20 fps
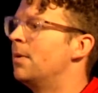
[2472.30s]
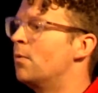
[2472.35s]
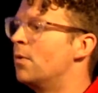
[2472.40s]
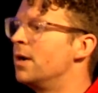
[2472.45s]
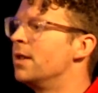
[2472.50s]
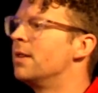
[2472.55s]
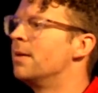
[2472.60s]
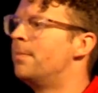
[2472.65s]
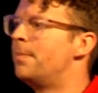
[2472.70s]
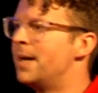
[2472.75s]
one
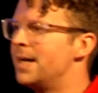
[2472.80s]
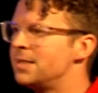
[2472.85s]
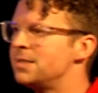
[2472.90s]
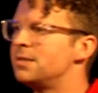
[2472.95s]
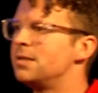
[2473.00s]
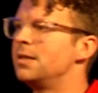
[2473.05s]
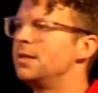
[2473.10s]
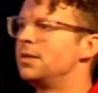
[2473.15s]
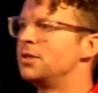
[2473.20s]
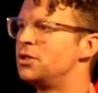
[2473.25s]
of the best
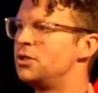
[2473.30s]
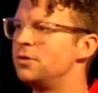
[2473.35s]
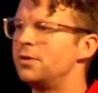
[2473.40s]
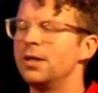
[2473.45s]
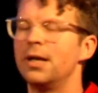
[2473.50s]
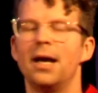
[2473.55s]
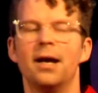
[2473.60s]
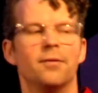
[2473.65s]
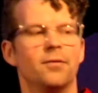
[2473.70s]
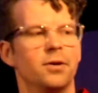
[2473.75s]
things you could
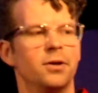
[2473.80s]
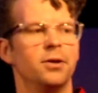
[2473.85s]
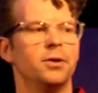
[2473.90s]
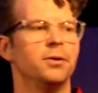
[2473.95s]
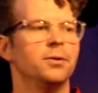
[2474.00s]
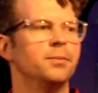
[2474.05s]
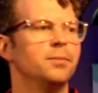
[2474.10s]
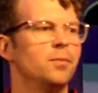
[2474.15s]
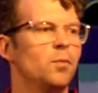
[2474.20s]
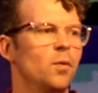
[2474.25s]
ever do,